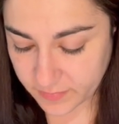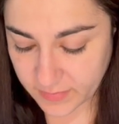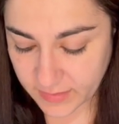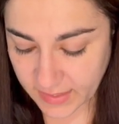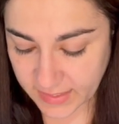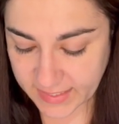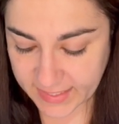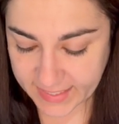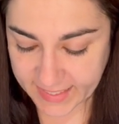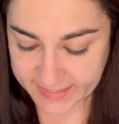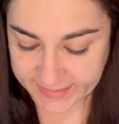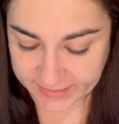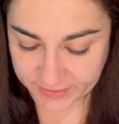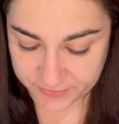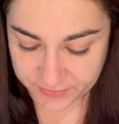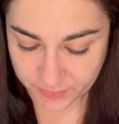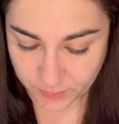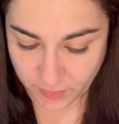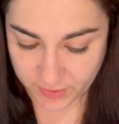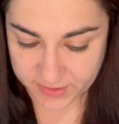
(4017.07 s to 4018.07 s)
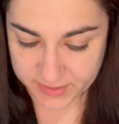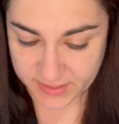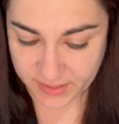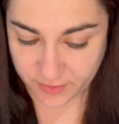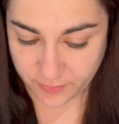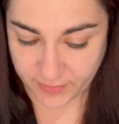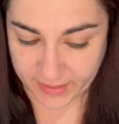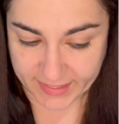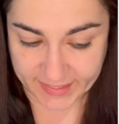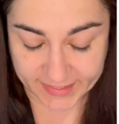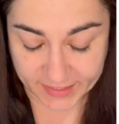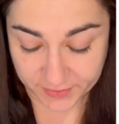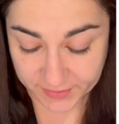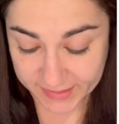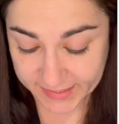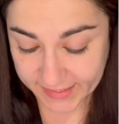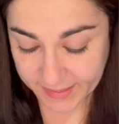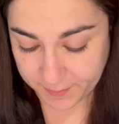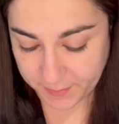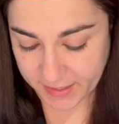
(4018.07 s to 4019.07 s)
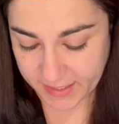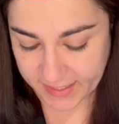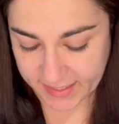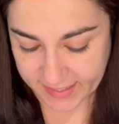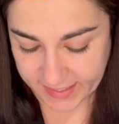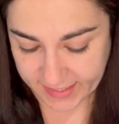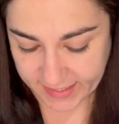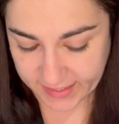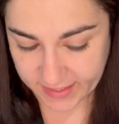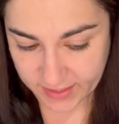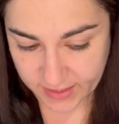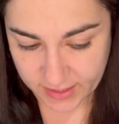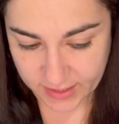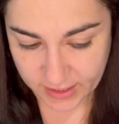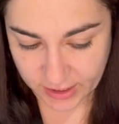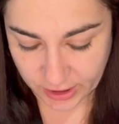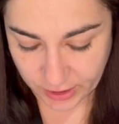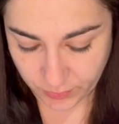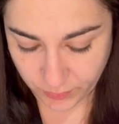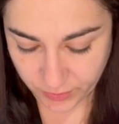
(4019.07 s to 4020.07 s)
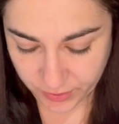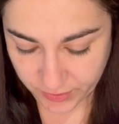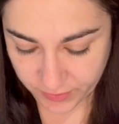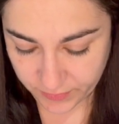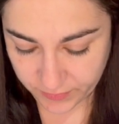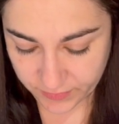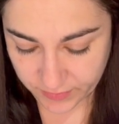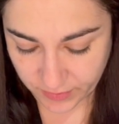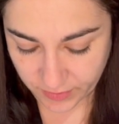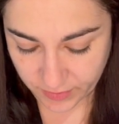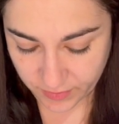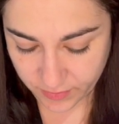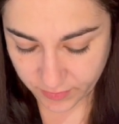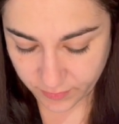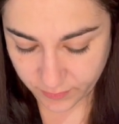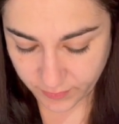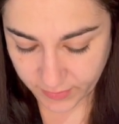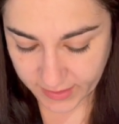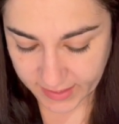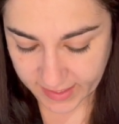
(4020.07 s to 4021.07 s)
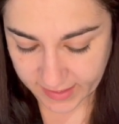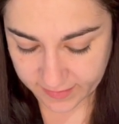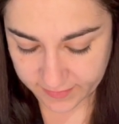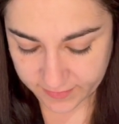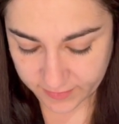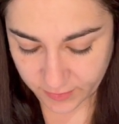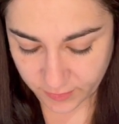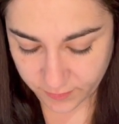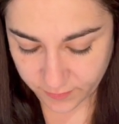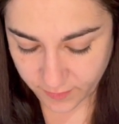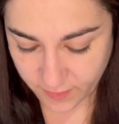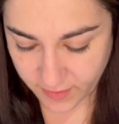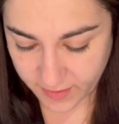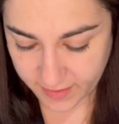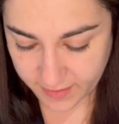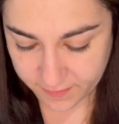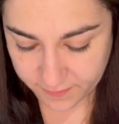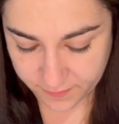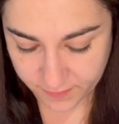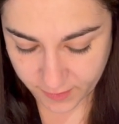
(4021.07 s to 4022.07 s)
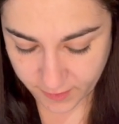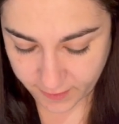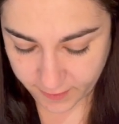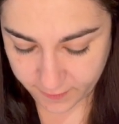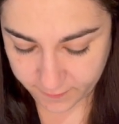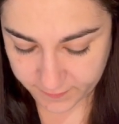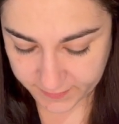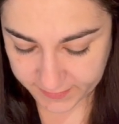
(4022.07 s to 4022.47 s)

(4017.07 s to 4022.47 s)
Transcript: and it gets you to 1 to 3. So similarly, you could do 3825 over